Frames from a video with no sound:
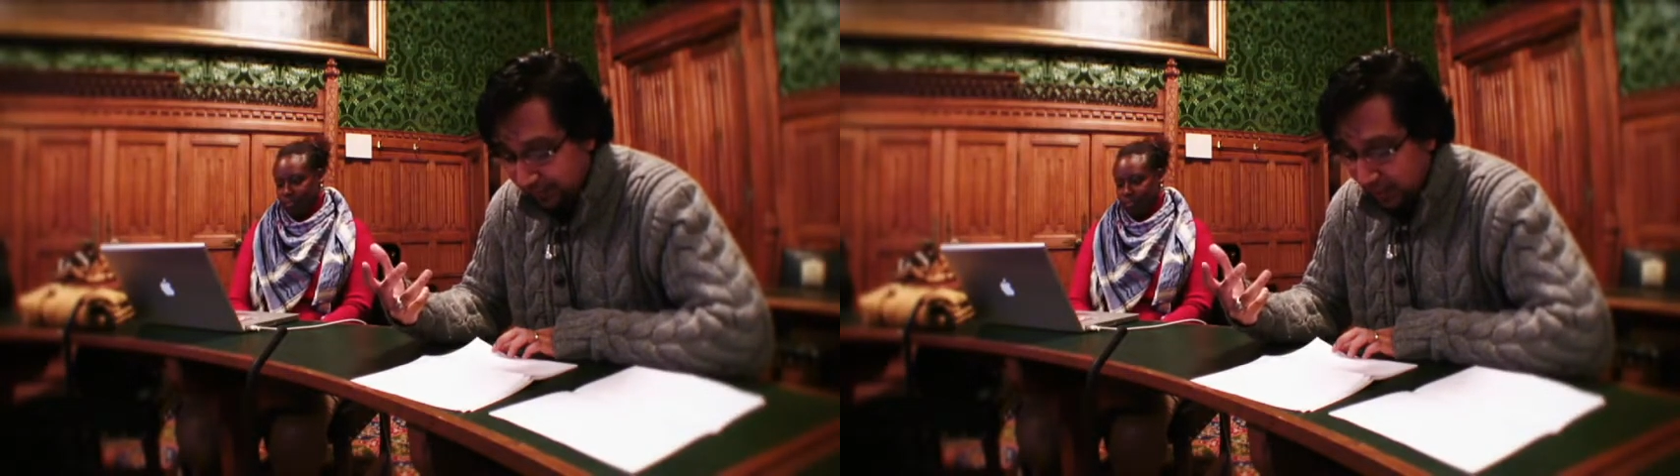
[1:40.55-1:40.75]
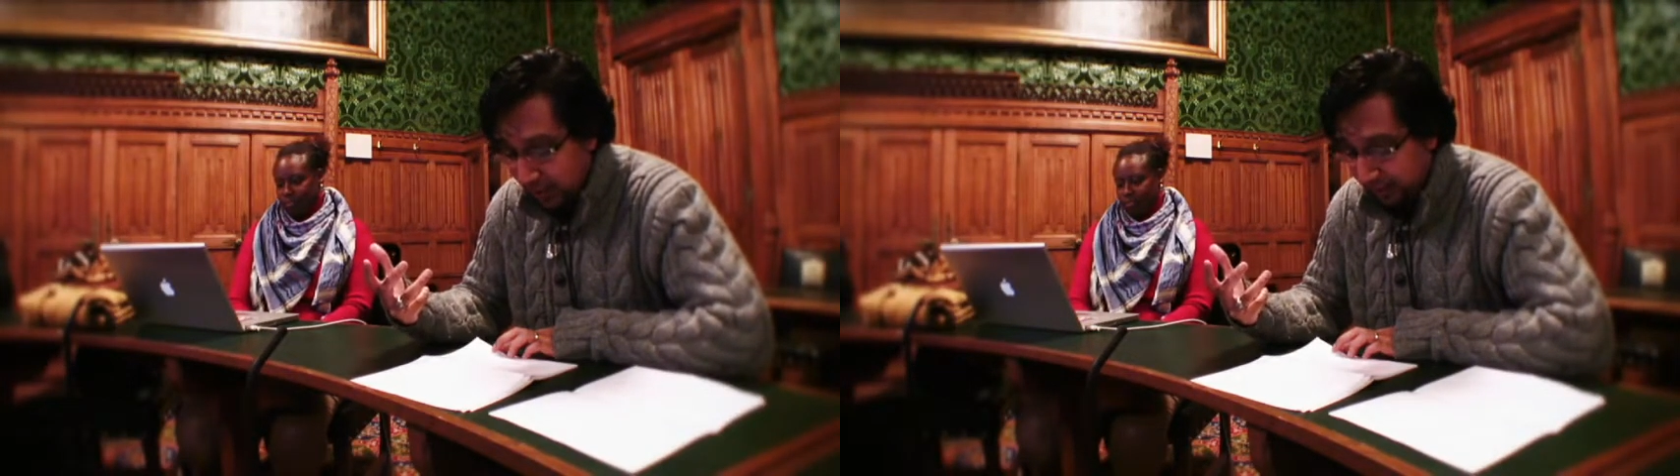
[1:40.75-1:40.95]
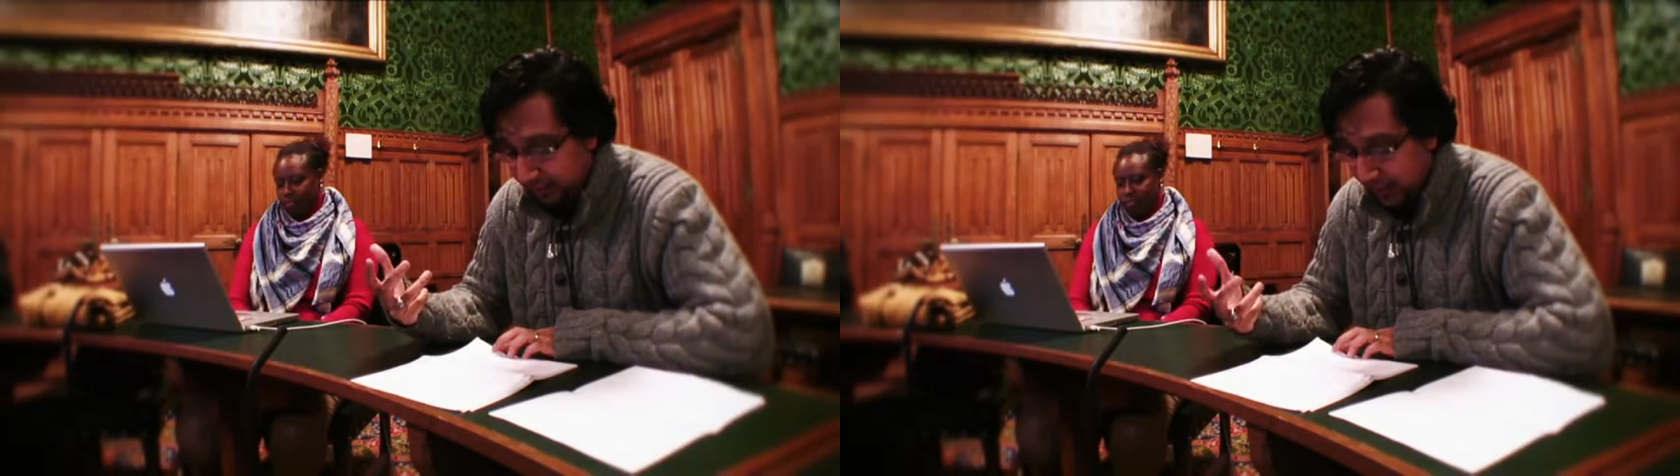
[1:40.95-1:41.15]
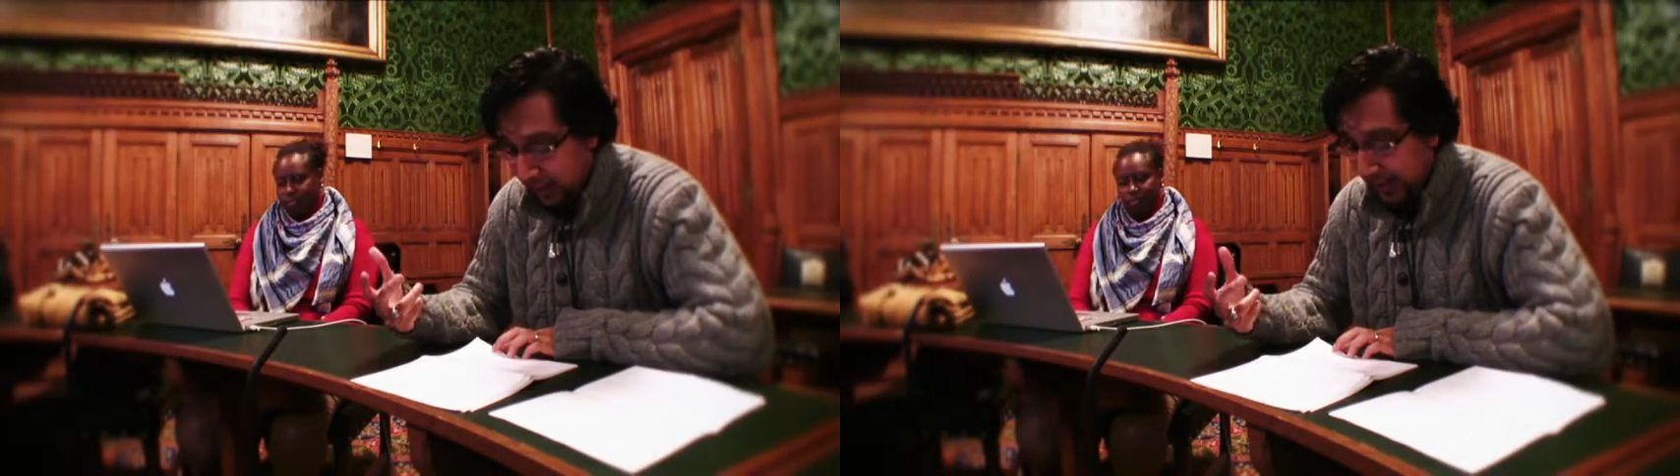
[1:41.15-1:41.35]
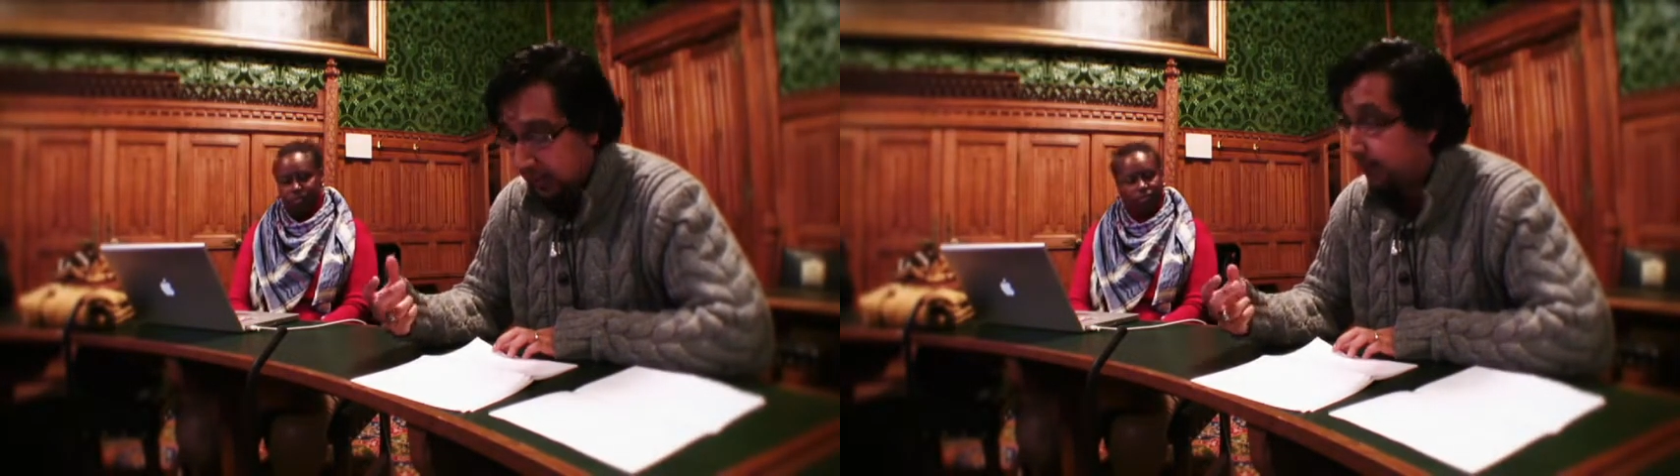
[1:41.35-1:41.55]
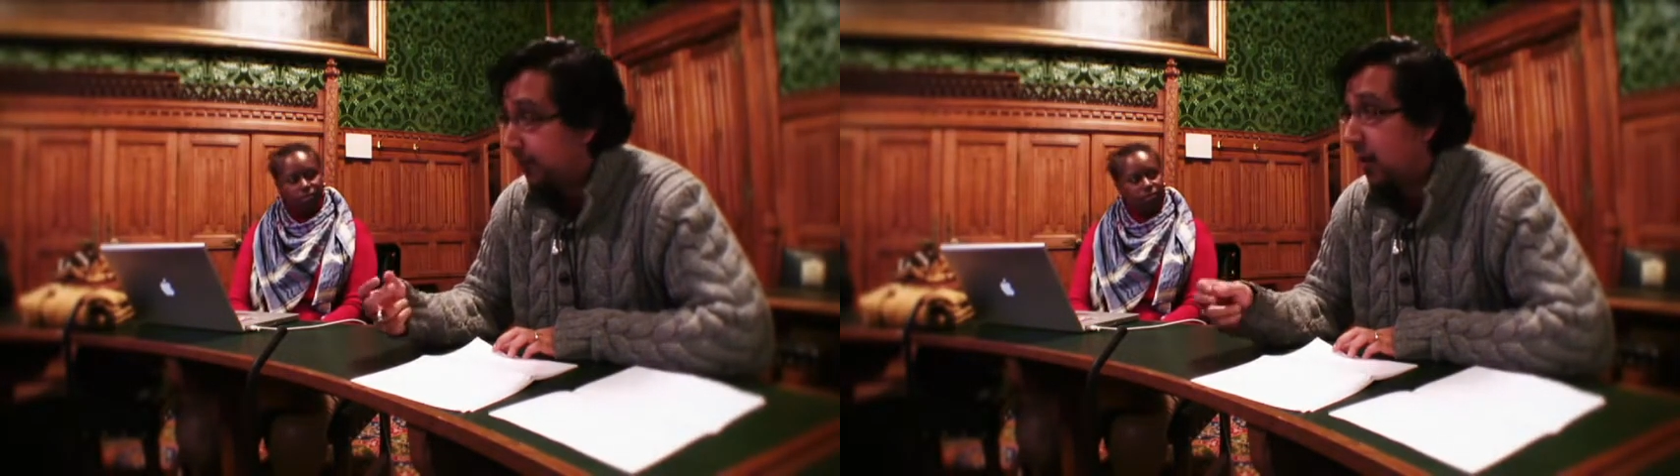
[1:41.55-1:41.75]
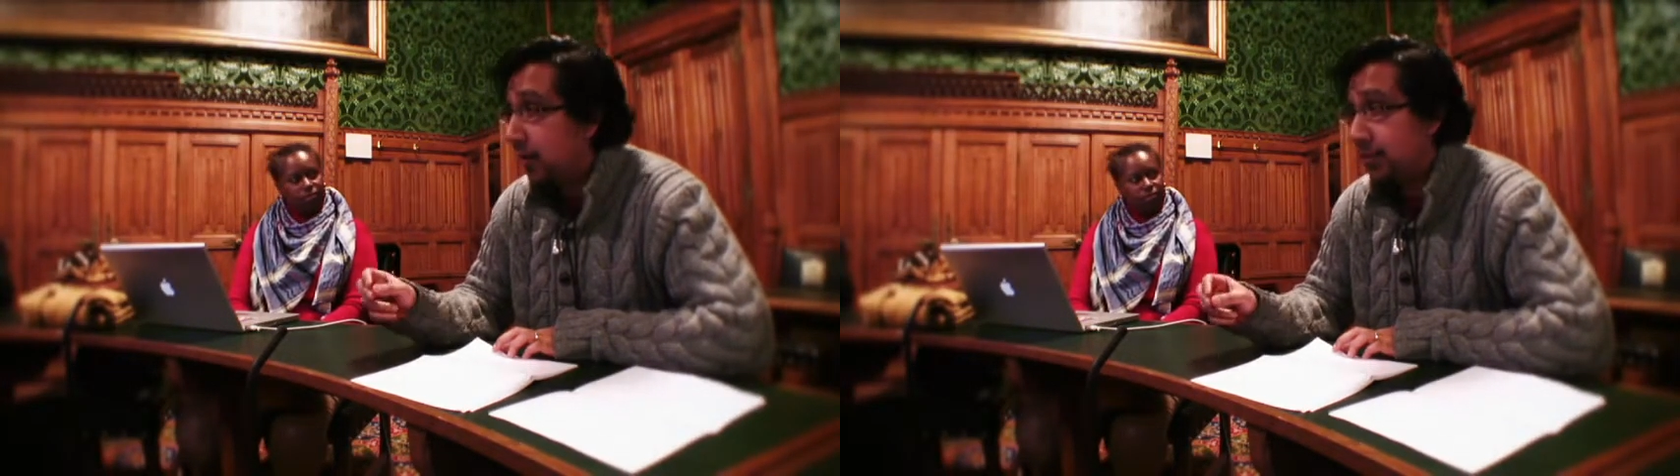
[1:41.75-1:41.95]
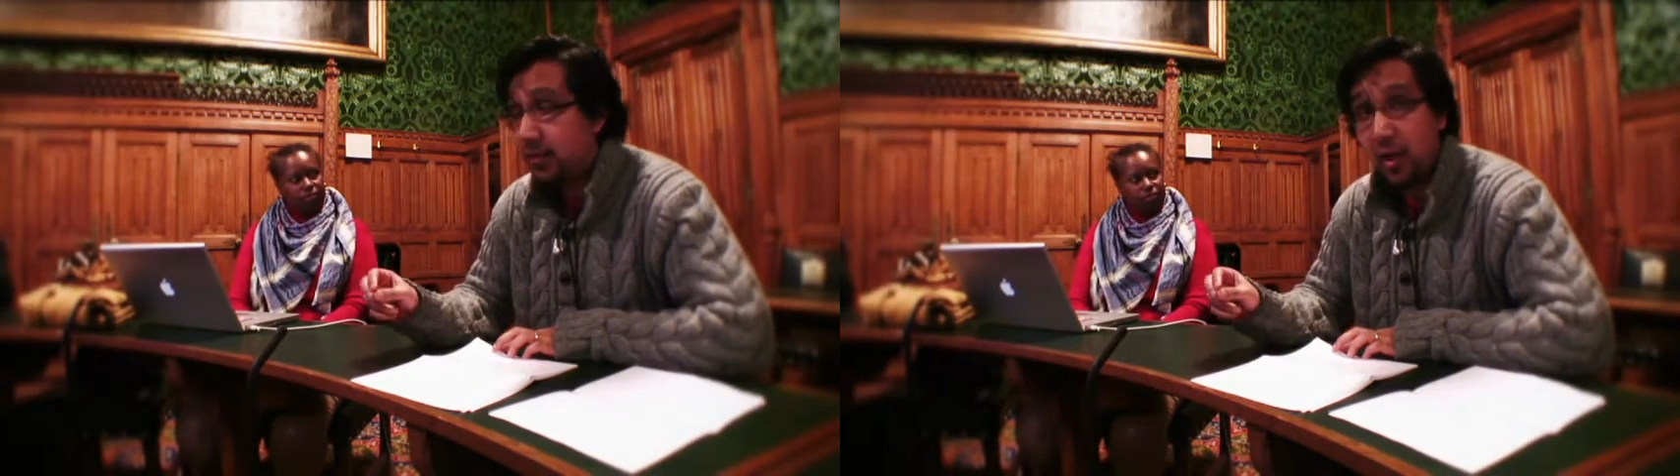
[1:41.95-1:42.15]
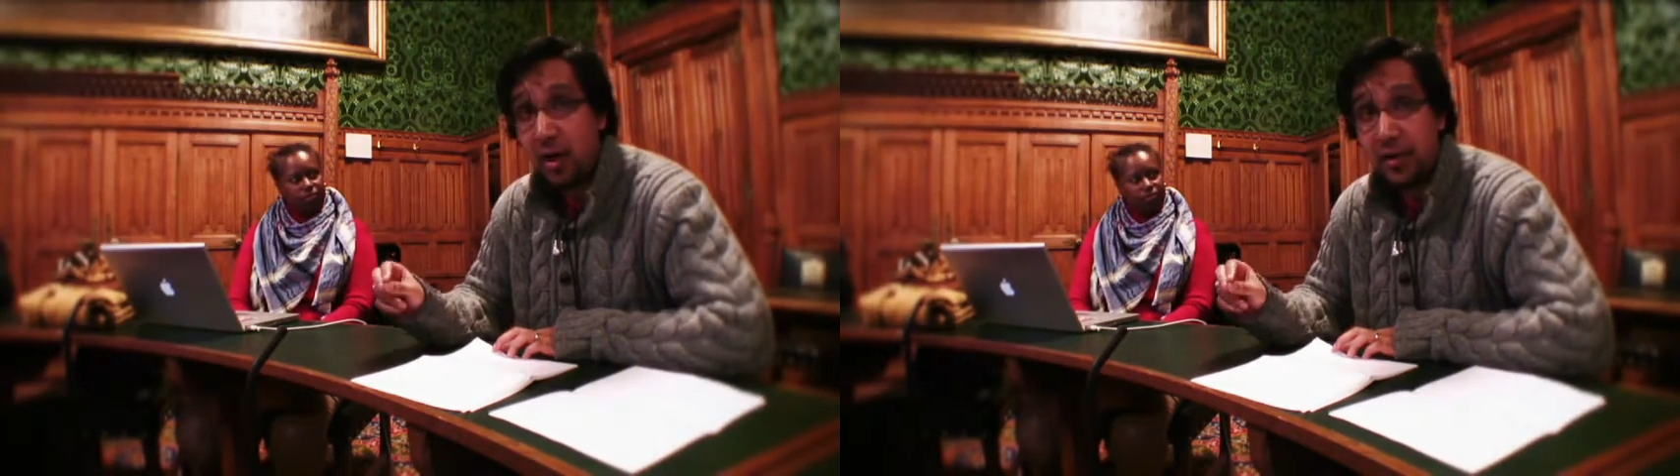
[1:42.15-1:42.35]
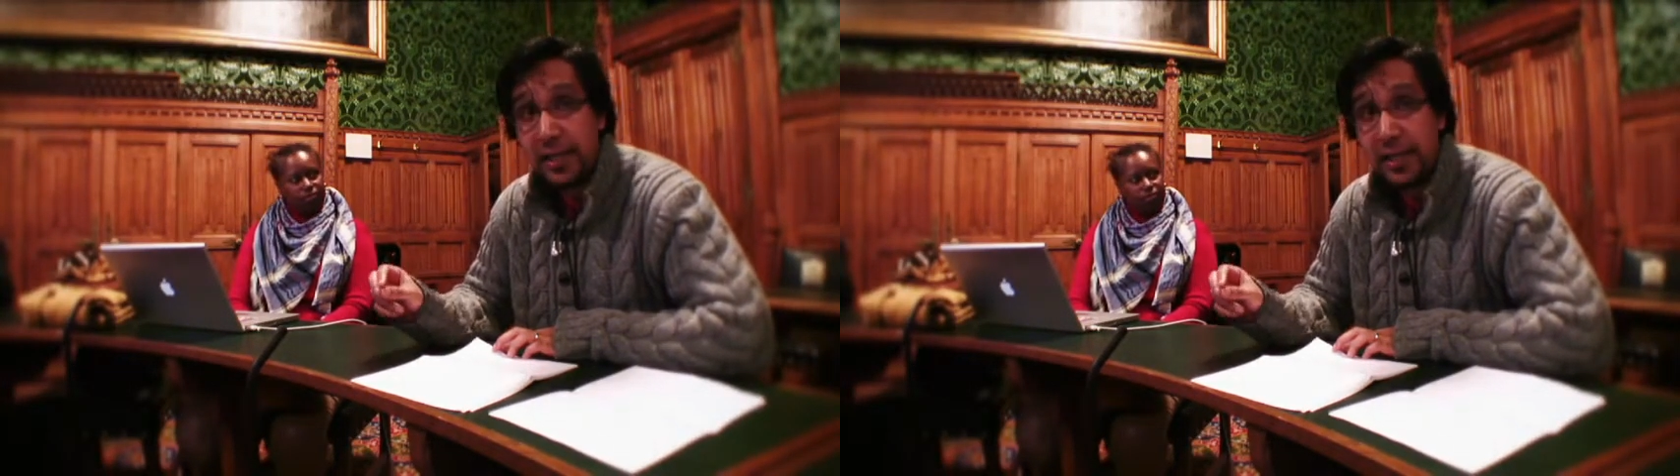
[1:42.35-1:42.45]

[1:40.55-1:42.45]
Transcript: B I officially confirmed, uh,